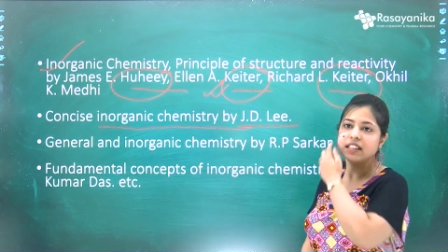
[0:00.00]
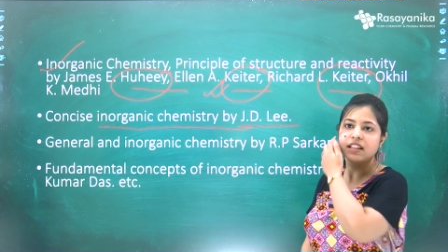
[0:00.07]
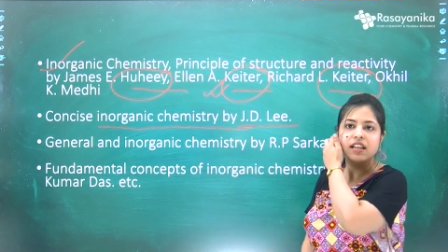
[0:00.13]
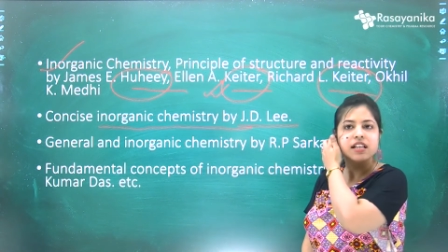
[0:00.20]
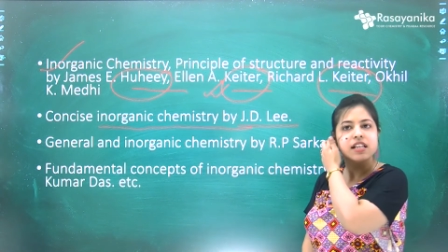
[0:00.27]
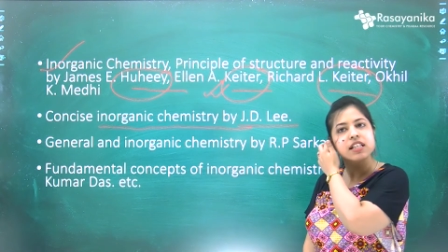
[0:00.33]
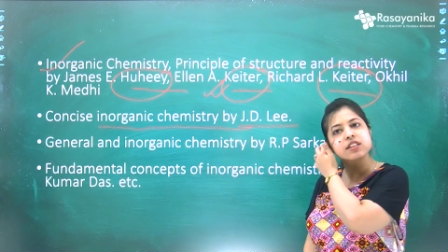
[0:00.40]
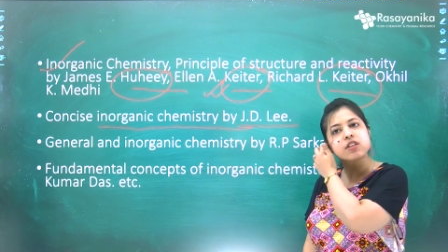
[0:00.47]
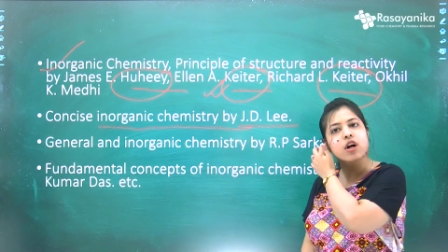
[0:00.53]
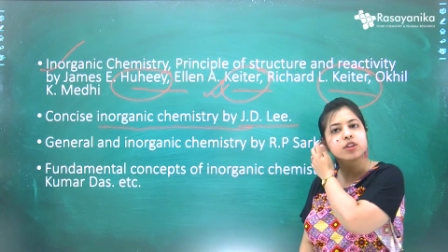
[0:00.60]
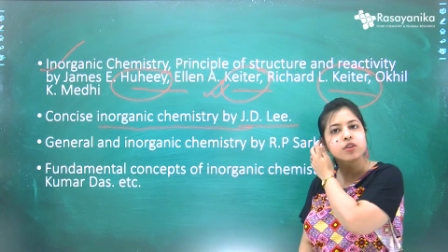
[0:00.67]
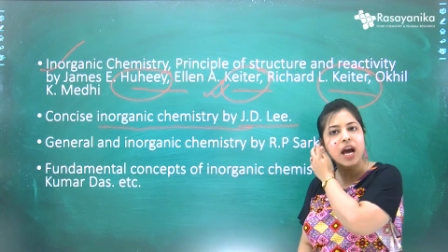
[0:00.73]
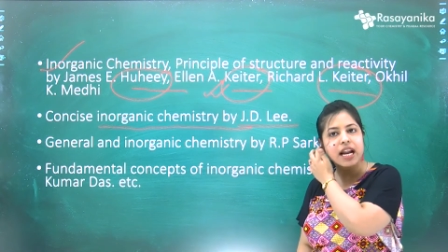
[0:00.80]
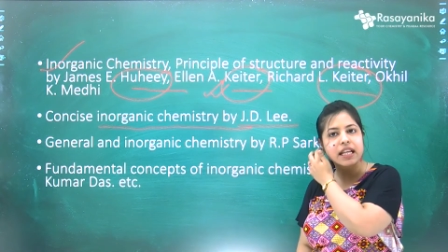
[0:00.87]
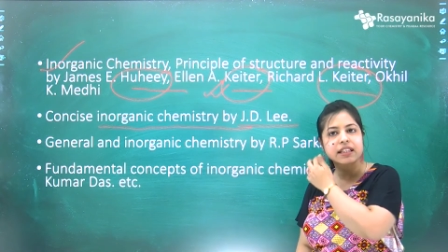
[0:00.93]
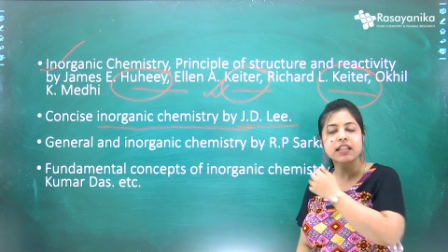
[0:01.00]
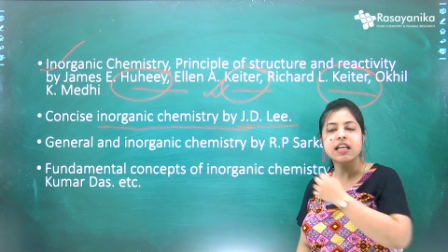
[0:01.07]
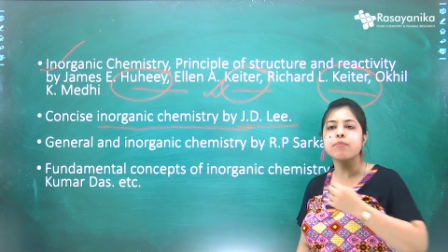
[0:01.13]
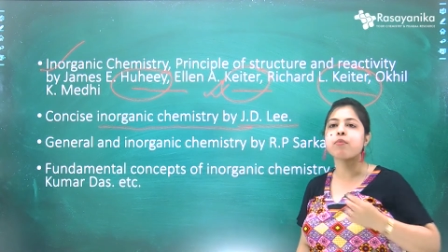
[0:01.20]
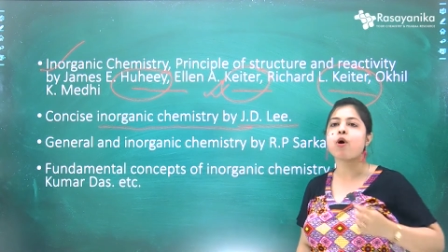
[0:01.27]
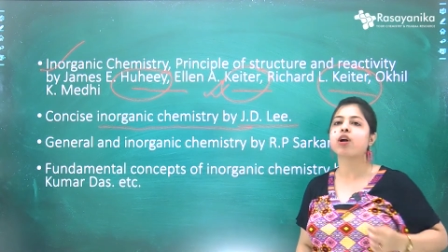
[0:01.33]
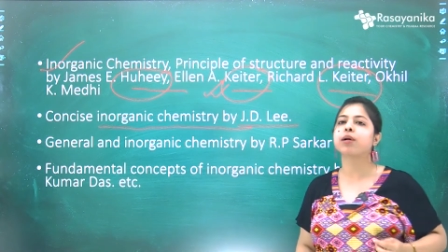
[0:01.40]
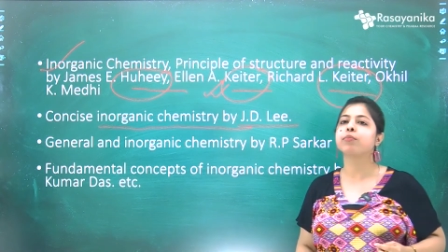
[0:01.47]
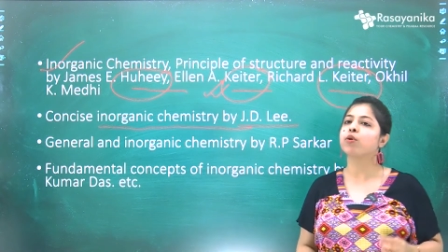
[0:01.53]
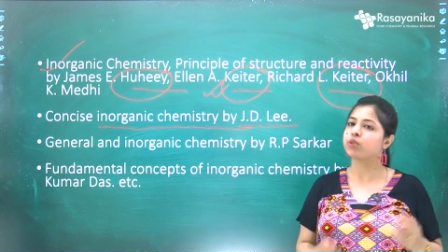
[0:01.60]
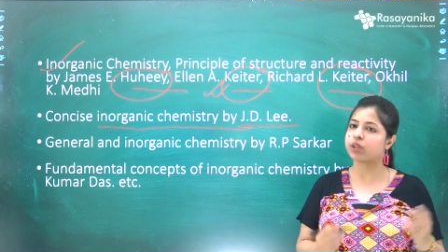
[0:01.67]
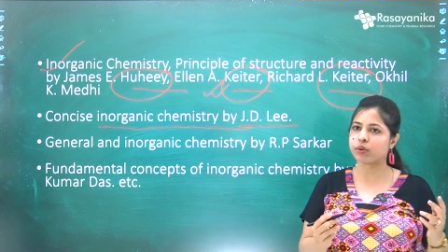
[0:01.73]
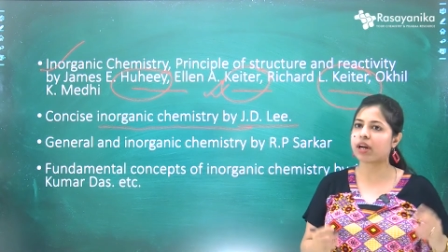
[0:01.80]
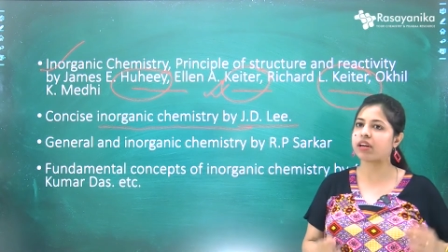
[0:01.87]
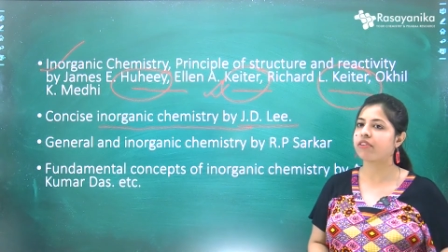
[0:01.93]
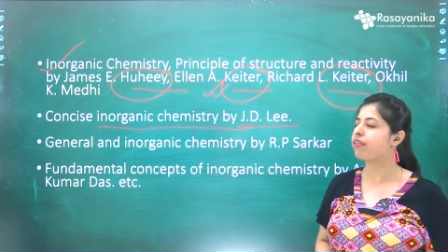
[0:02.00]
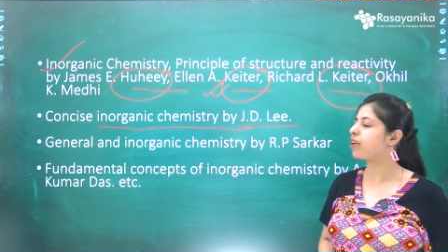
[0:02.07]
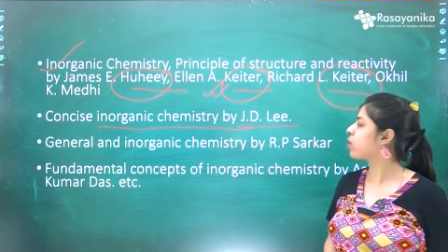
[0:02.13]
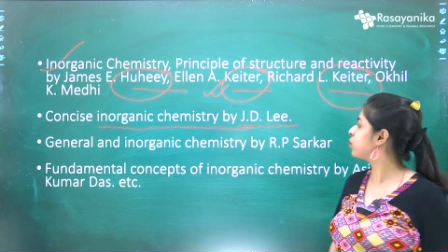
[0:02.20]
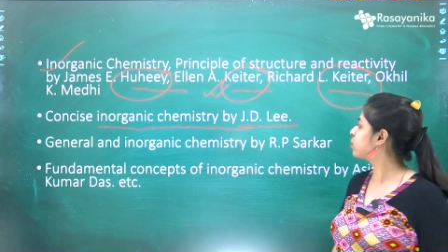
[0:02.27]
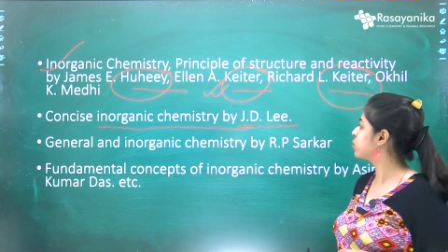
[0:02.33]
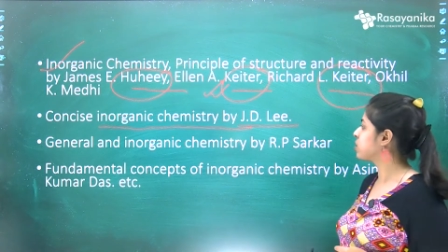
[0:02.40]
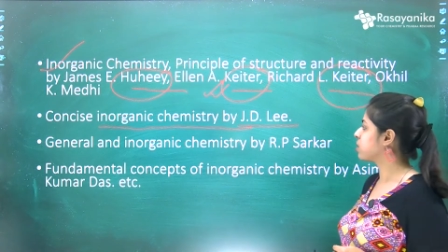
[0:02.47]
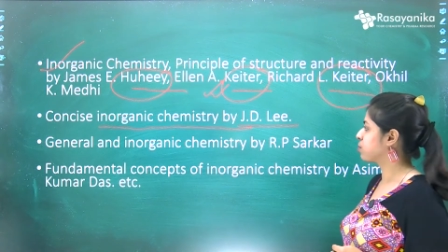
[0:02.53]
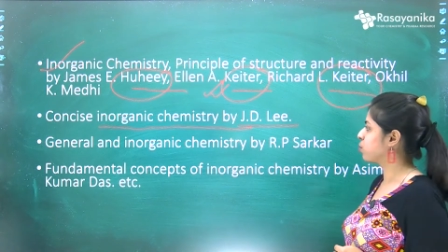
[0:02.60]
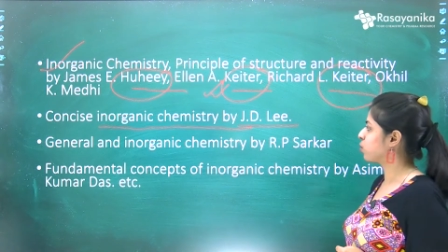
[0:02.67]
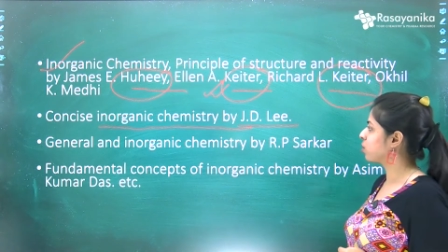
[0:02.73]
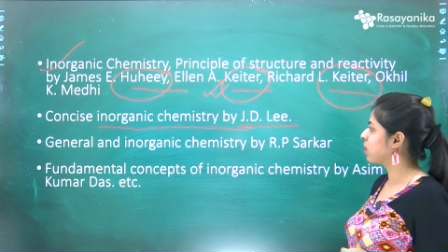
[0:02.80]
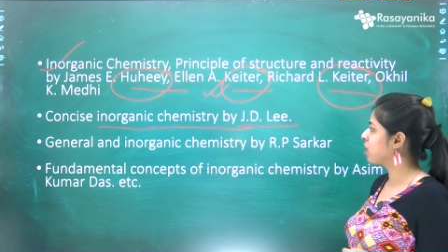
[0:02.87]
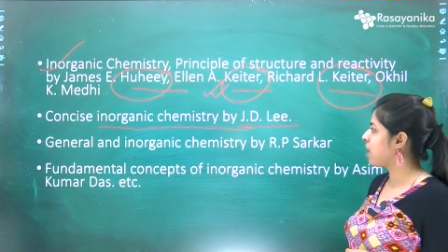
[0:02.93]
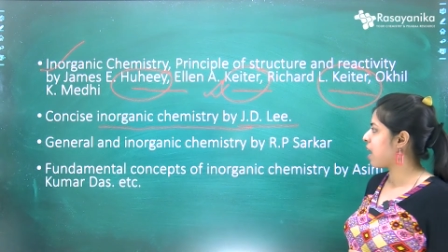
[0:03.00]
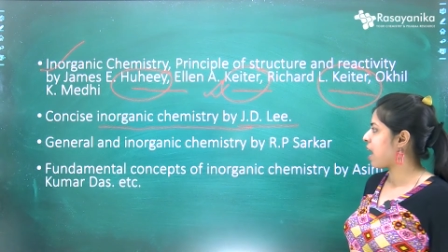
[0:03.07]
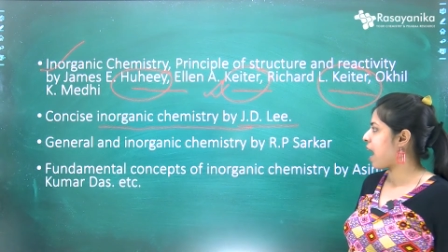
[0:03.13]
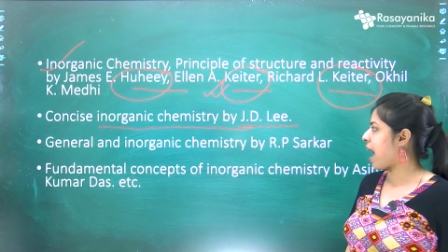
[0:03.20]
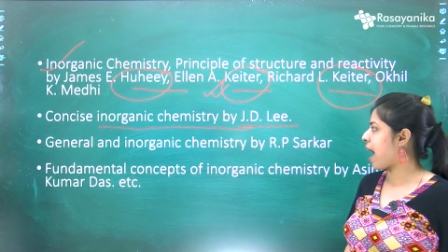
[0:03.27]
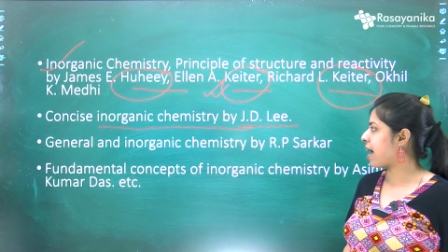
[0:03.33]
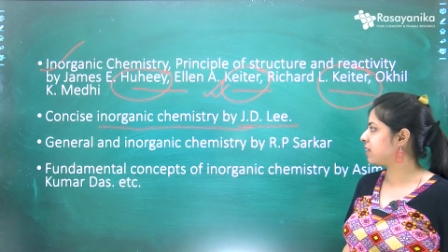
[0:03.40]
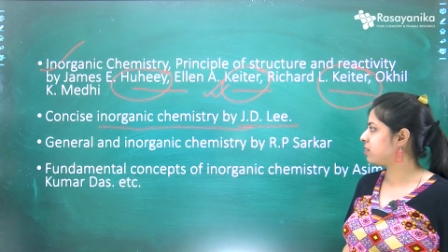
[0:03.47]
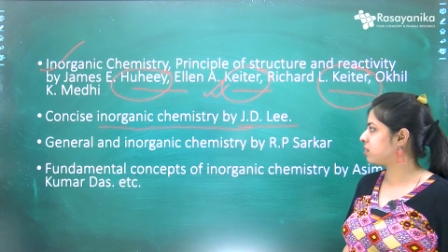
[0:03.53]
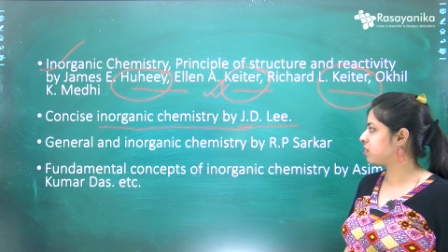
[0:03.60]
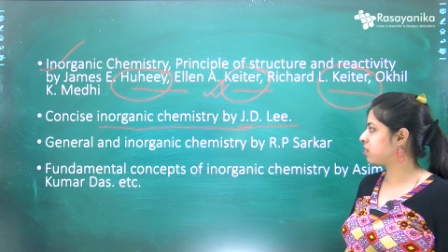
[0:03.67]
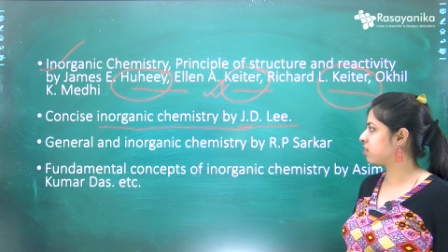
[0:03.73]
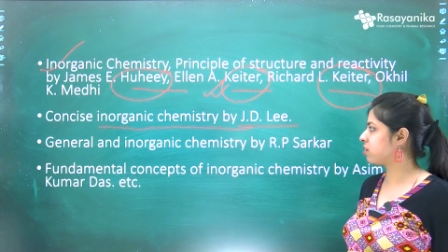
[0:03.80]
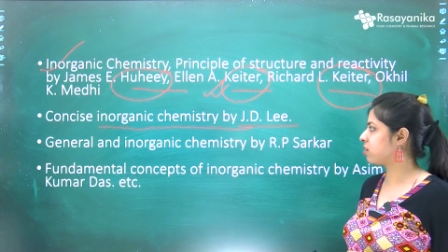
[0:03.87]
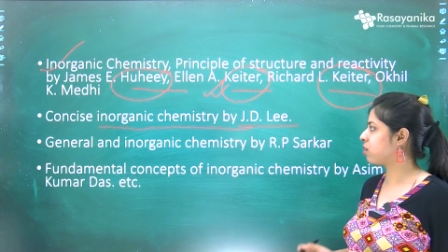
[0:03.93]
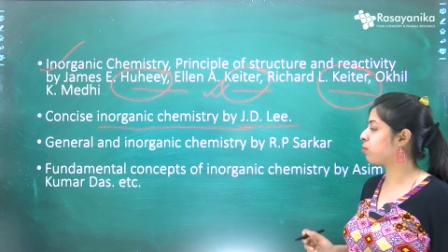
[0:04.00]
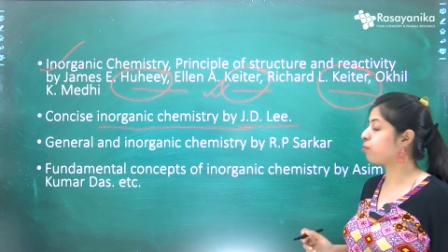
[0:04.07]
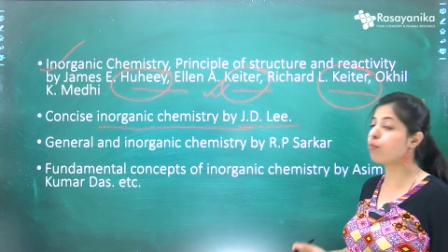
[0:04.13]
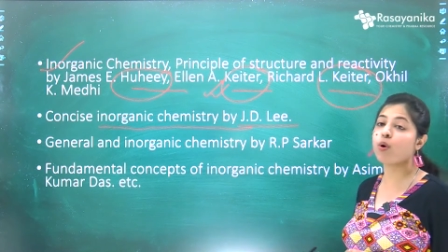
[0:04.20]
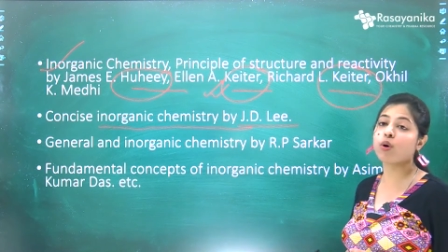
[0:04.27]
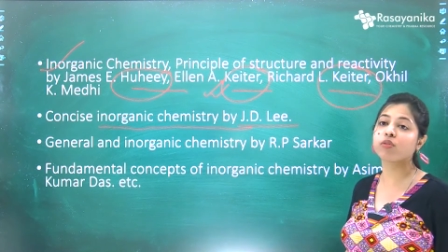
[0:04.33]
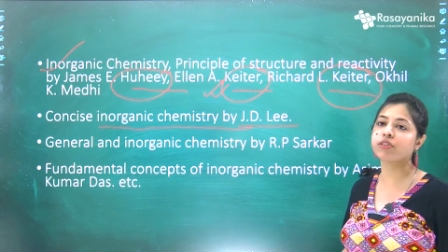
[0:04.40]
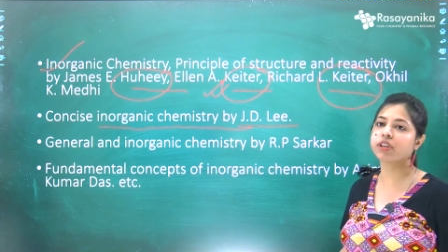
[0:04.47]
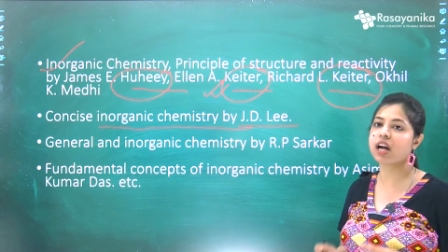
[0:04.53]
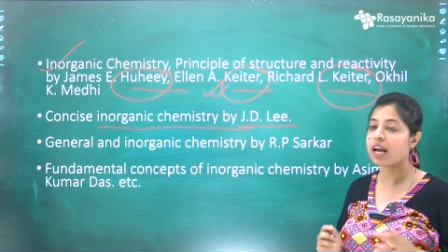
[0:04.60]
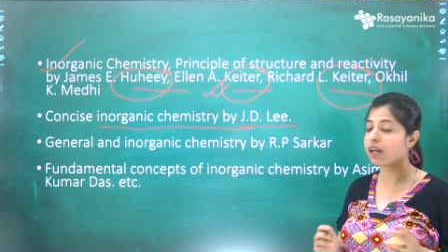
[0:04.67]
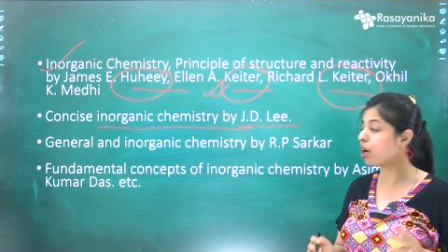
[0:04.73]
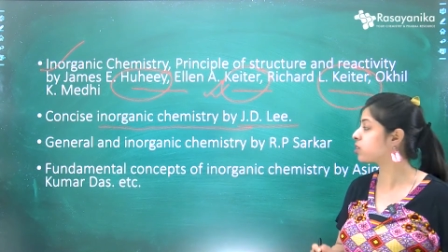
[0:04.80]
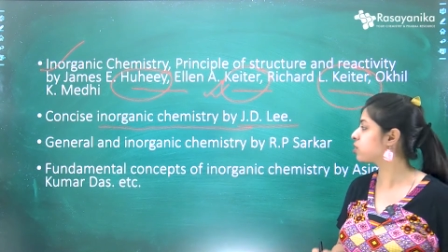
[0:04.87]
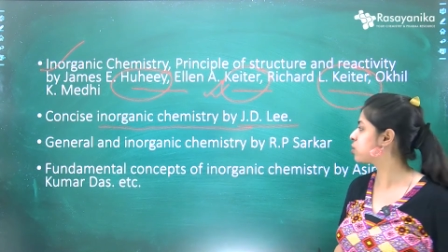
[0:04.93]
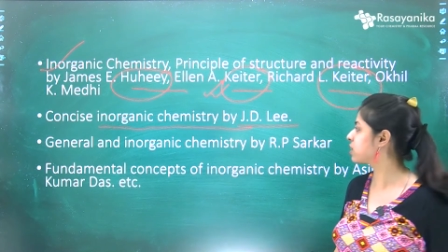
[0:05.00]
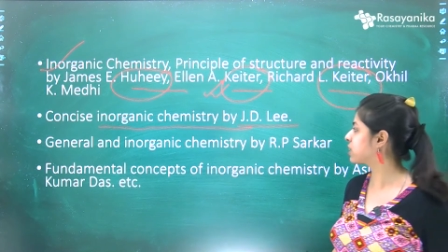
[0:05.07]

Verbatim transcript: lee it's also another important book you can refer also this book and Moreover, I also